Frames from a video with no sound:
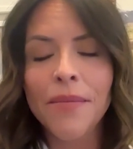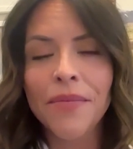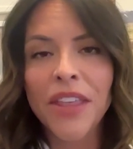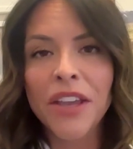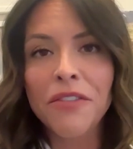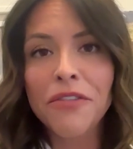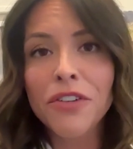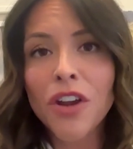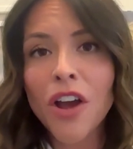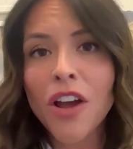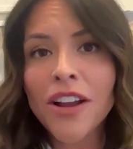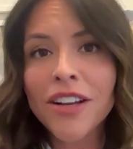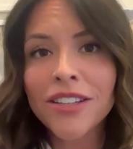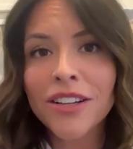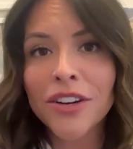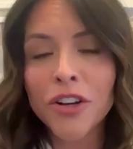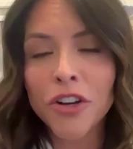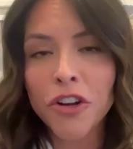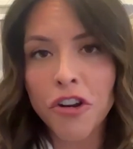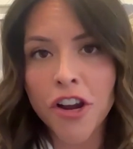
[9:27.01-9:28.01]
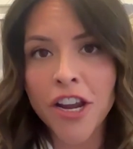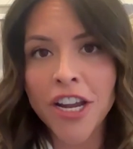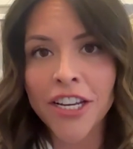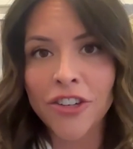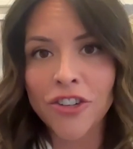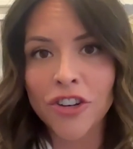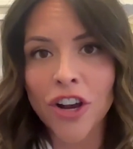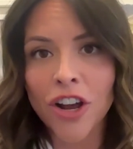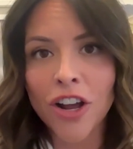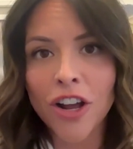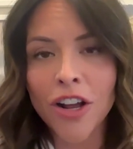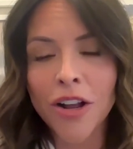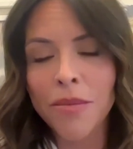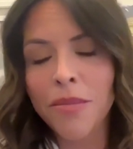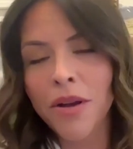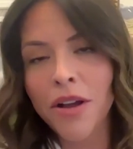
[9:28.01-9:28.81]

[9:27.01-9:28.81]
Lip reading: they've not done a great job